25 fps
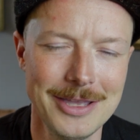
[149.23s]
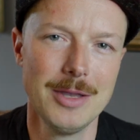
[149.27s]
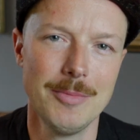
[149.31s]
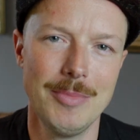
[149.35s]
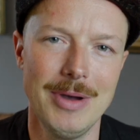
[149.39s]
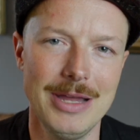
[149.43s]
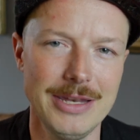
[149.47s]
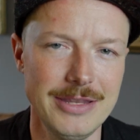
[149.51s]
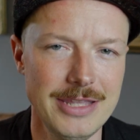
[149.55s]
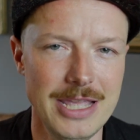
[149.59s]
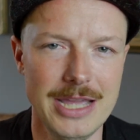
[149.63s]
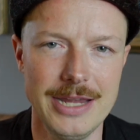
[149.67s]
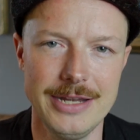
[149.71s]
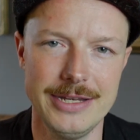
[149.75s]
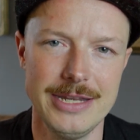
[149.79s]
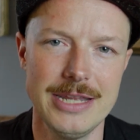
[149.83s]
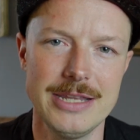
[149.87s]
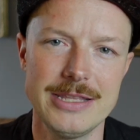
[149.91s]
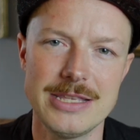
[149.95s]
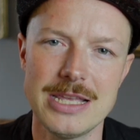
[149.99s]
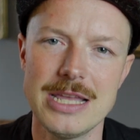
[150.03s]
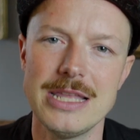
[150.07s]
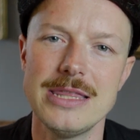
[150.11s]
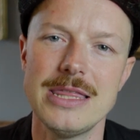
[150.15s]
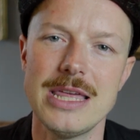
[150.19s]
But yeah,
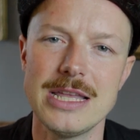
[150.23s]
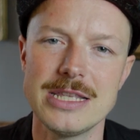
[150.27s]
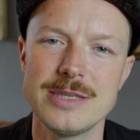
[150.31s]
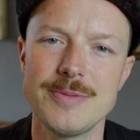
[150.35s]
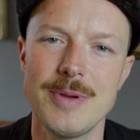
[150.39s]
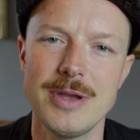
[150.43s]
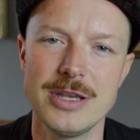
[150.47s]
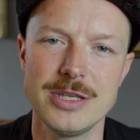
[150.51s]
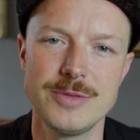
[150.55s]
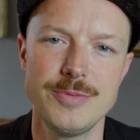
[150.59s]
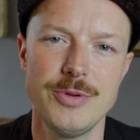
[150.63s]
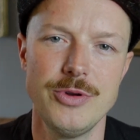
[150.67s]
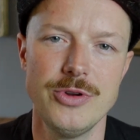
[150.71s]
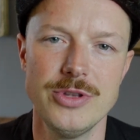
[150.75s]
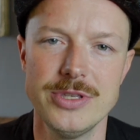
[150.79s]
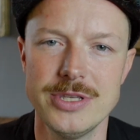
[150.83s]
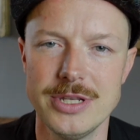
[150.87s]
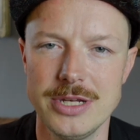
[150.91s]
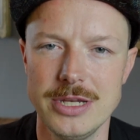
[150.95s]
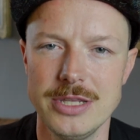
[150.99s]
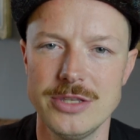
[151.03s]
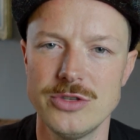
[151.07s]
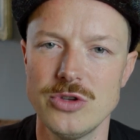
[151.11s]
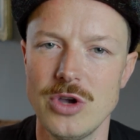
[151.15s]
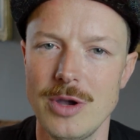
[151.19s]
that's my experience
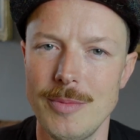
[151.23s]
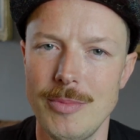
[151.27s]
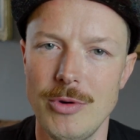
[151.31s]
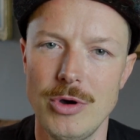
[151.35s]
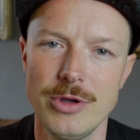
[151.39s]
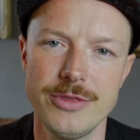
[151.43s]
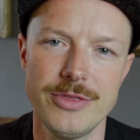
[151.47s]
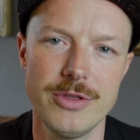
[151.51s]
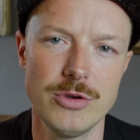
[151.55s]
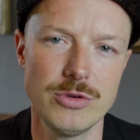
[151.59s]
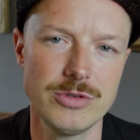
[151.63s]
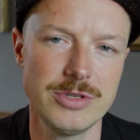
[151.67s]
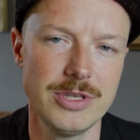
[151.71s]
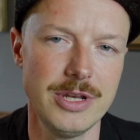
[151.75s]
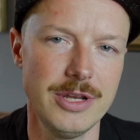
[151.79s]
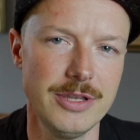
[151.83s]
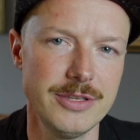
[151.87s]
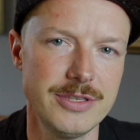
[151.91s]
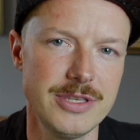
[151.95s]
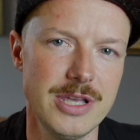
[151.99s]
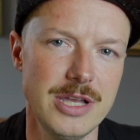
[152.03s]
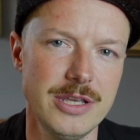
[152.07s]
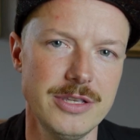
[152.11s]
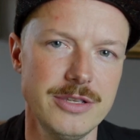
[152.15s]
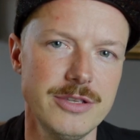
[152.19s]
at least. So I bought those in a
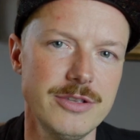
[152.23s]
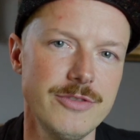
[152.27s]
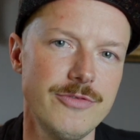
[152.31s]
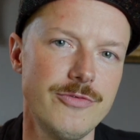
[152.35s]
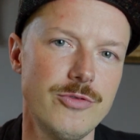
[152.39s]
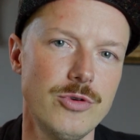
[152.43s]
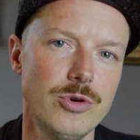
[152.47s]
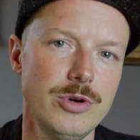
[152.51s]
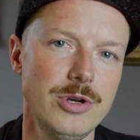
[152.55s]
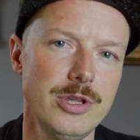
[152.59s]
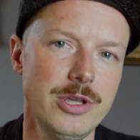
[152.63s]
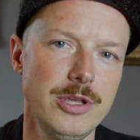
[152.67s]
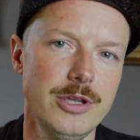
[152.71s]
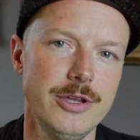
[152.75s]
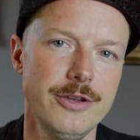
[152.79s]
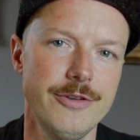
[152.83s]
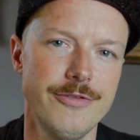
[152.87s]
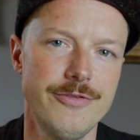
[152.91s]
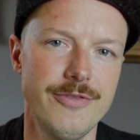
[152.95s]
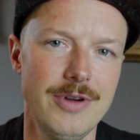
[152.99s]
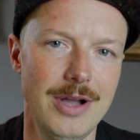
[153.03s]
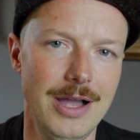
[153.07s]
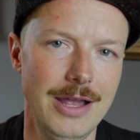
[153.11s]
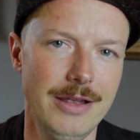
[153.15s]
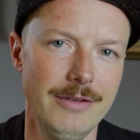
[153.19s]
size
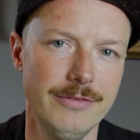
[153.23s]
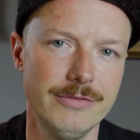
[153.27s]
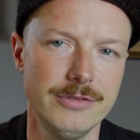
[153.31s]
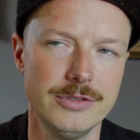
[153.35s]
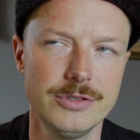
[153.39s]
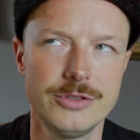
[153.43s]
45.